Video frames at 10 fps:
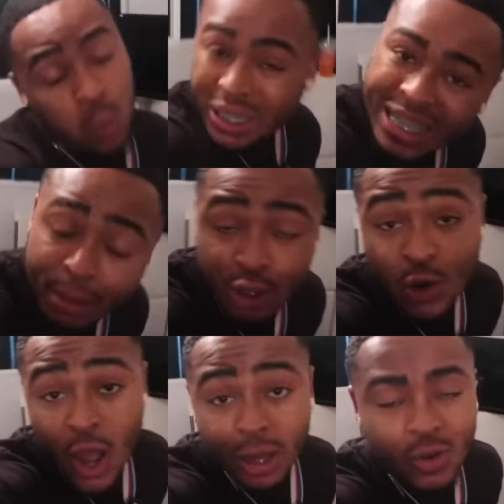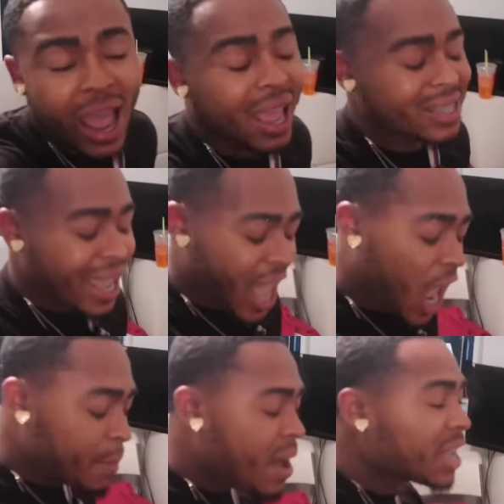What's up, Chuco Dragons,
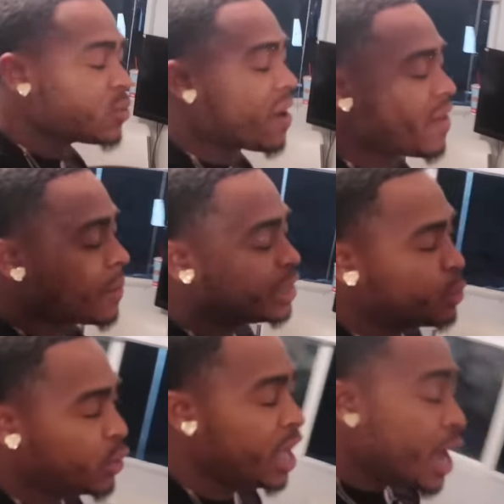aka Pactwan family? It's your boy,